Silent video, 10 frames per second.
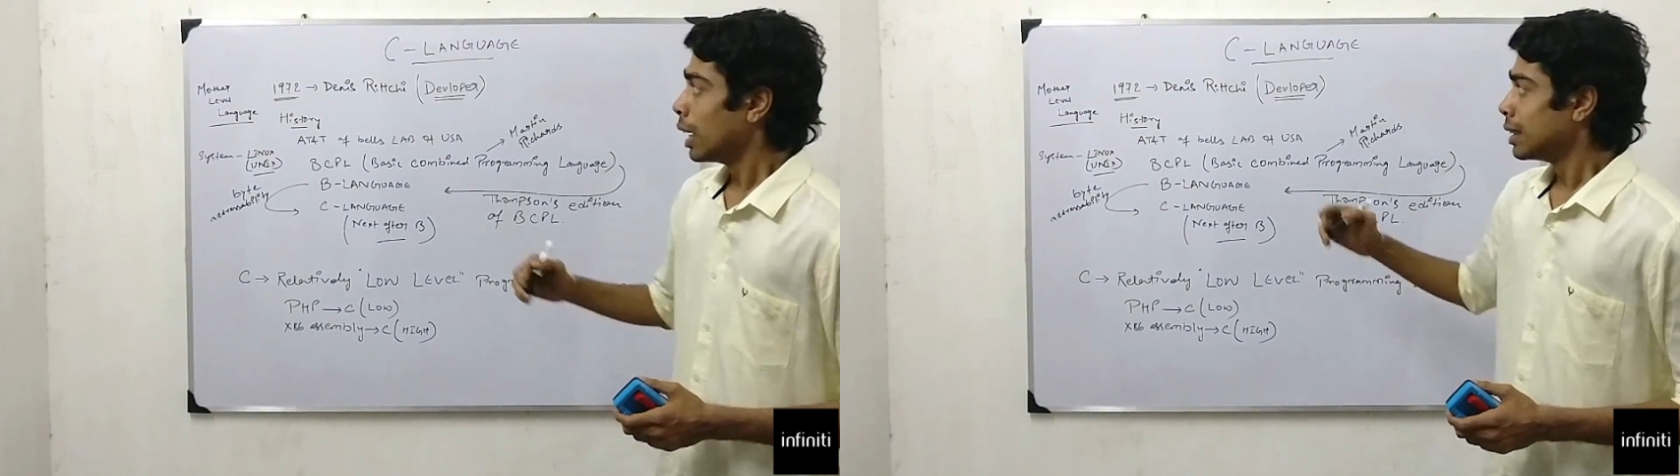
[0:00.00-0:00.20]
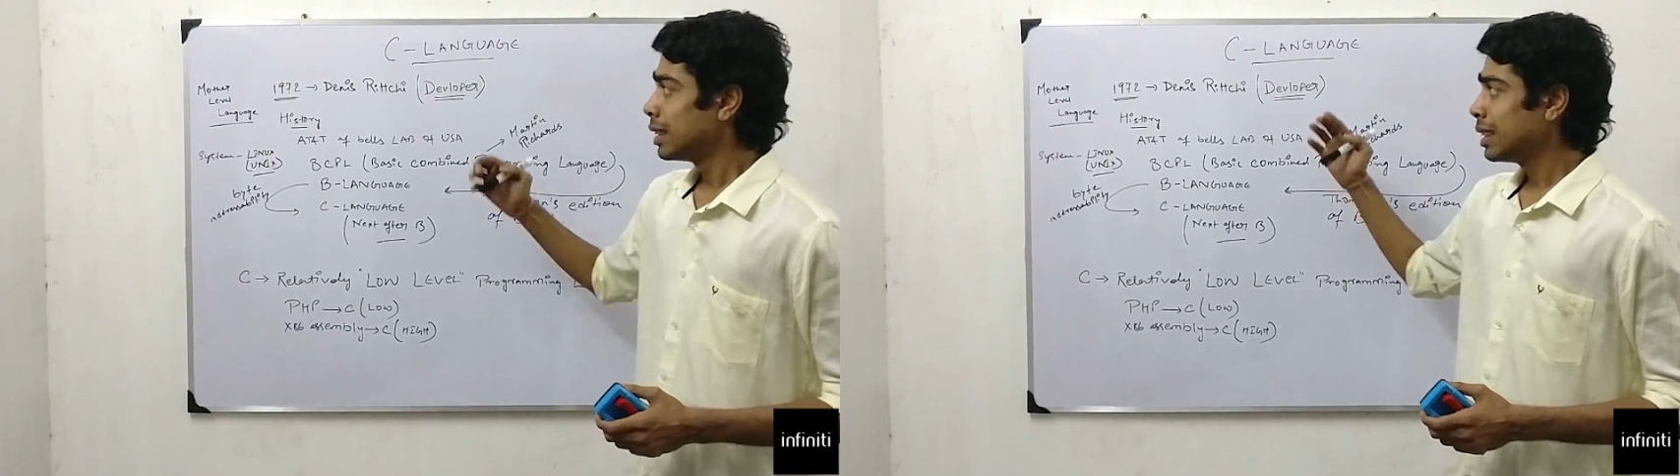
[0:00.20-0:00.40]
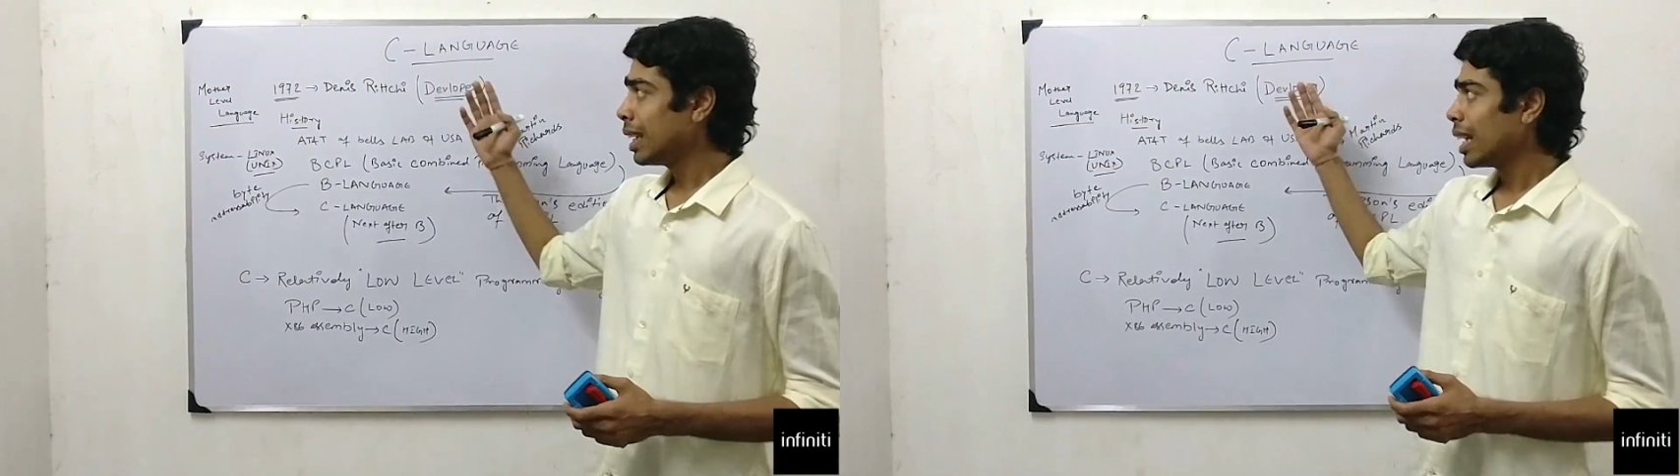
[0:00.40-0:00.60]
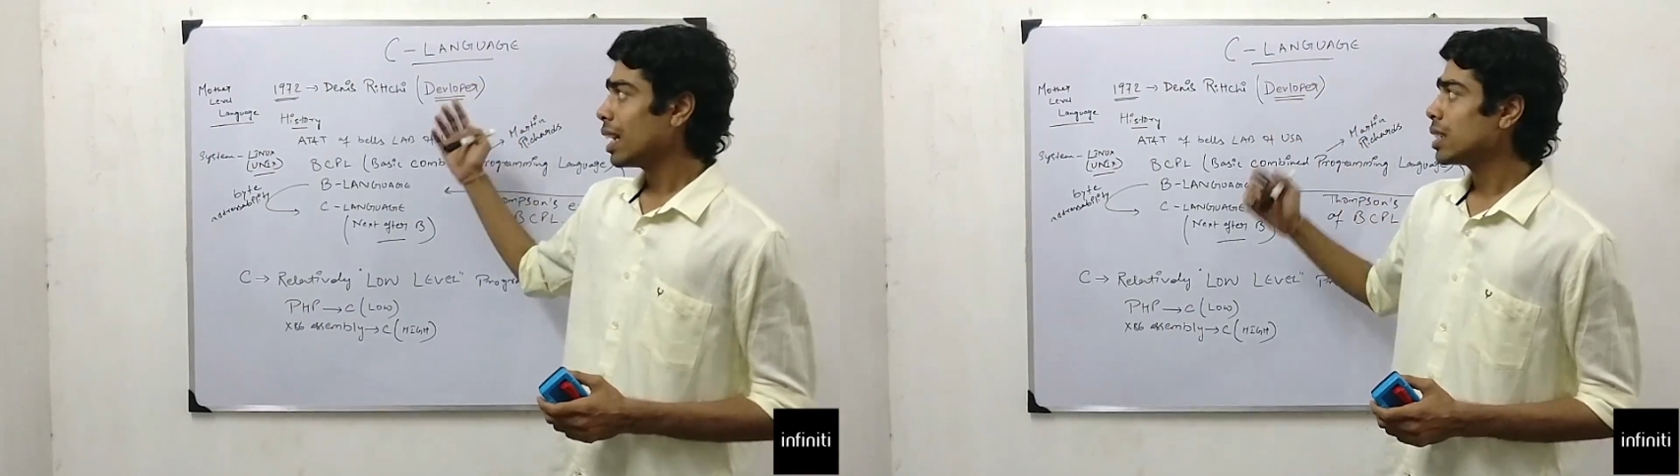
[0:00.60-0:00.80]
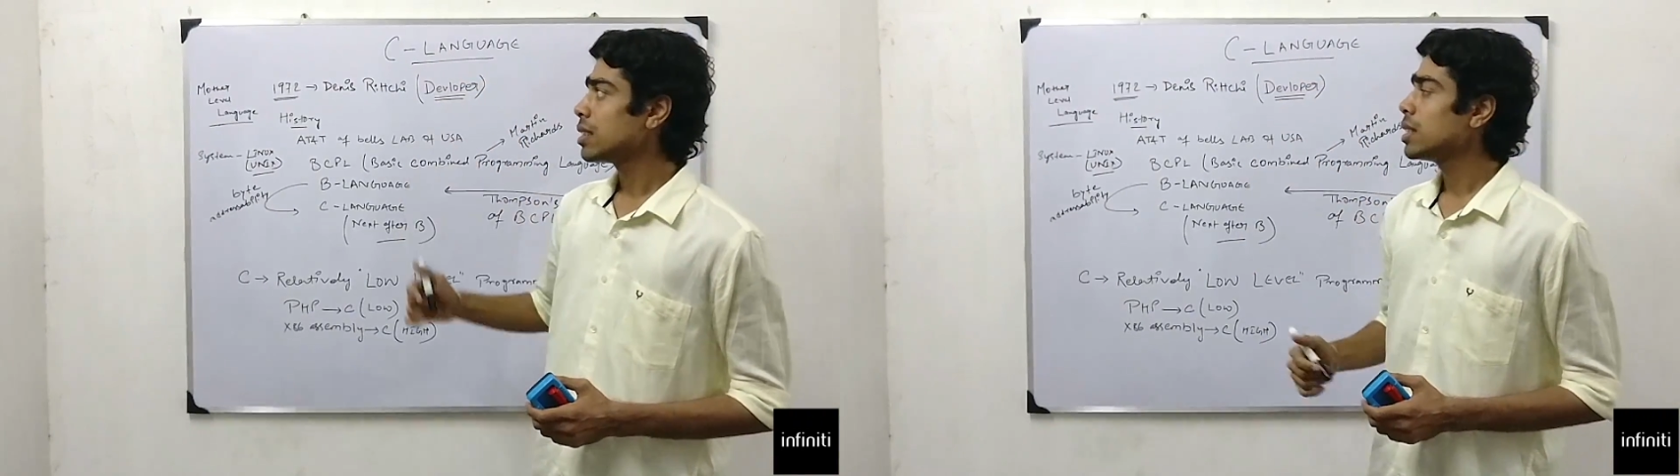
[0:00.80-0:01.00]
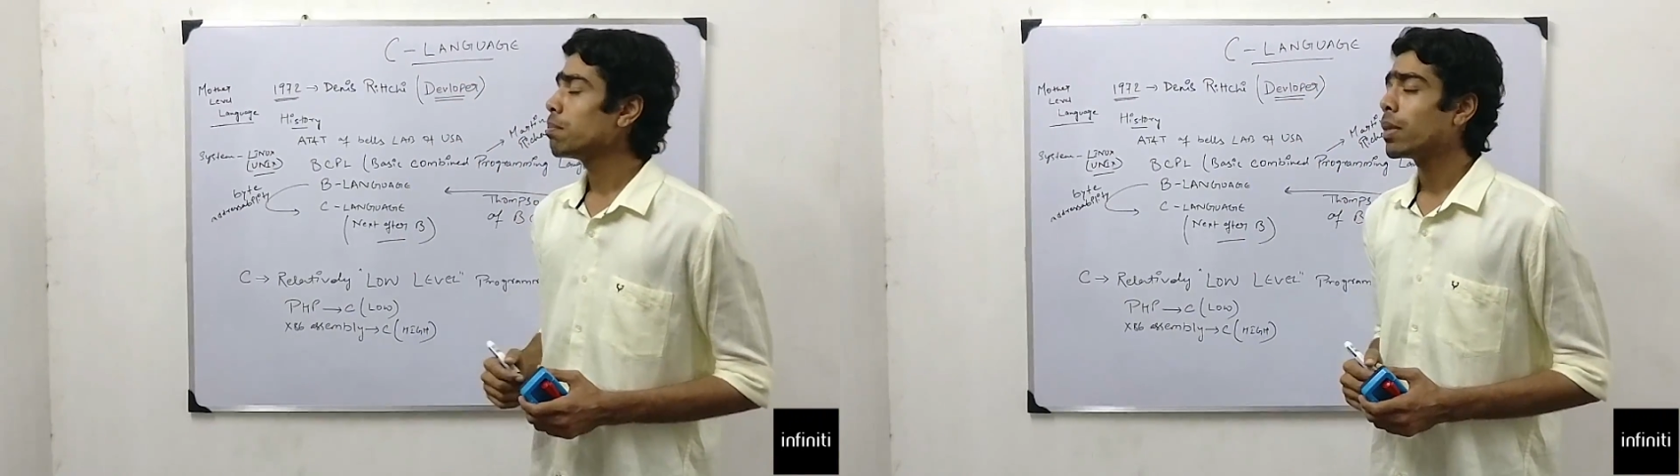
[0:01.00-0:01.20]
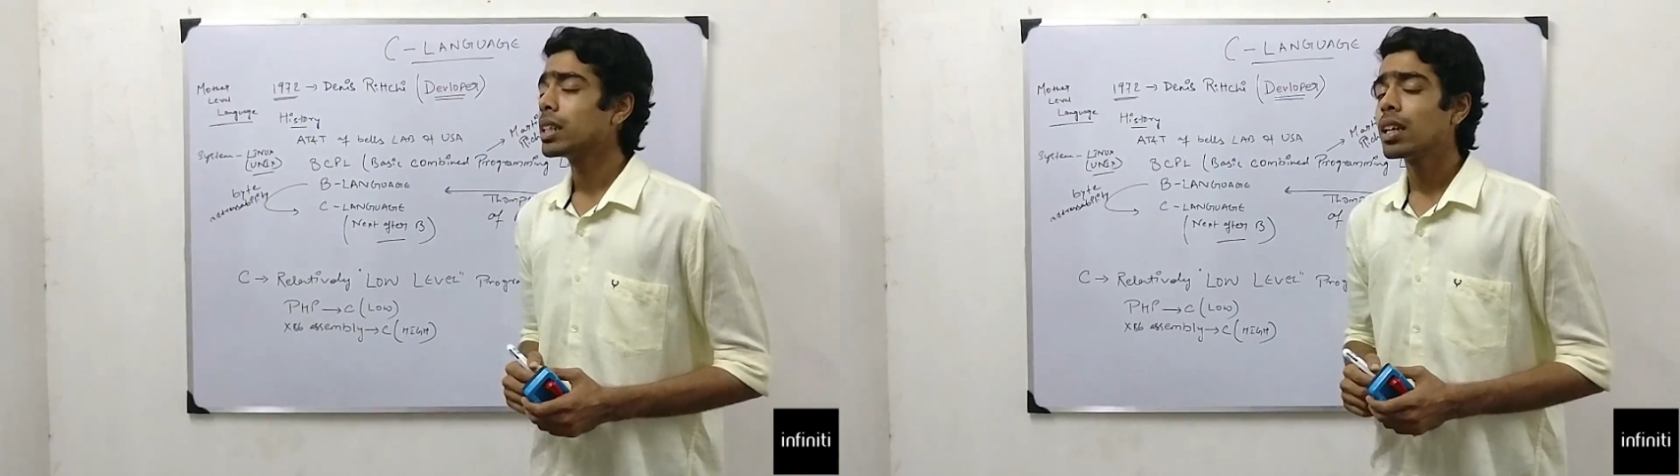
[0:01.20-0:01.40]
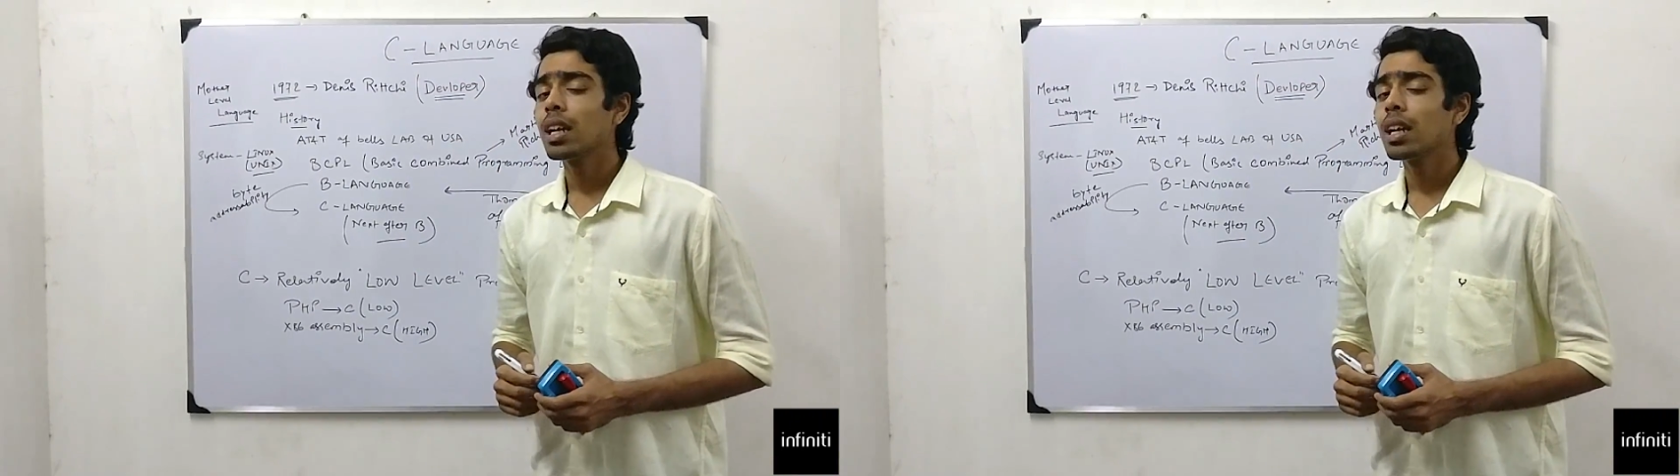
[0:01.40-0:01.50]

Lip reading: C is the mother